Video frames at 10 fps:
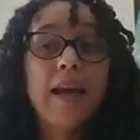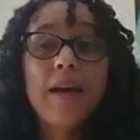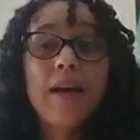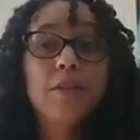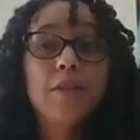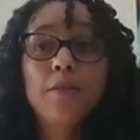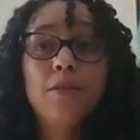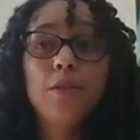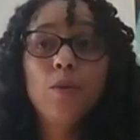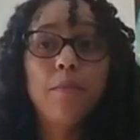I have to
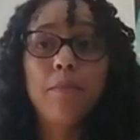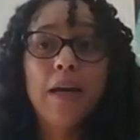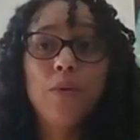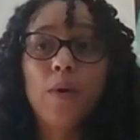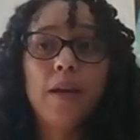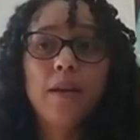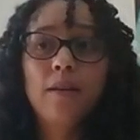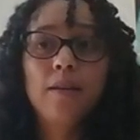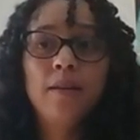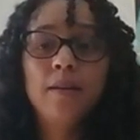do it my
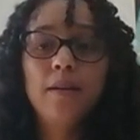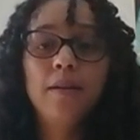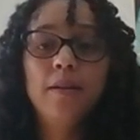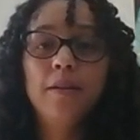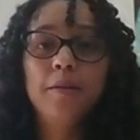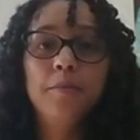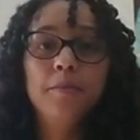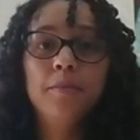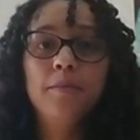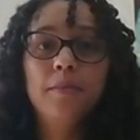way,
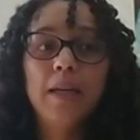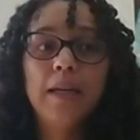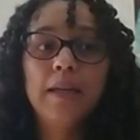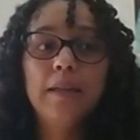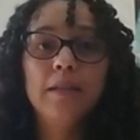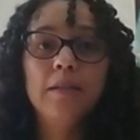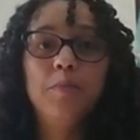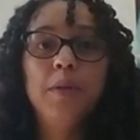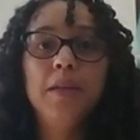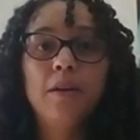and
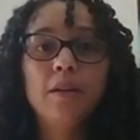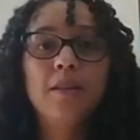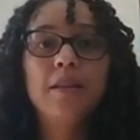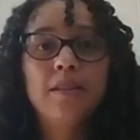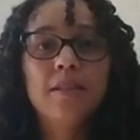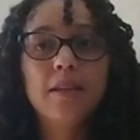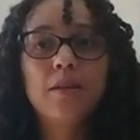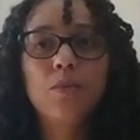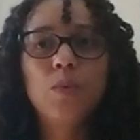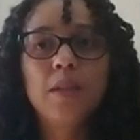be
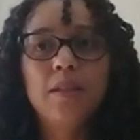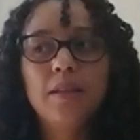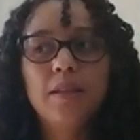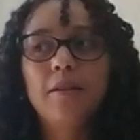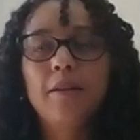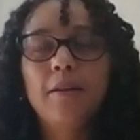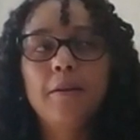authentic with it.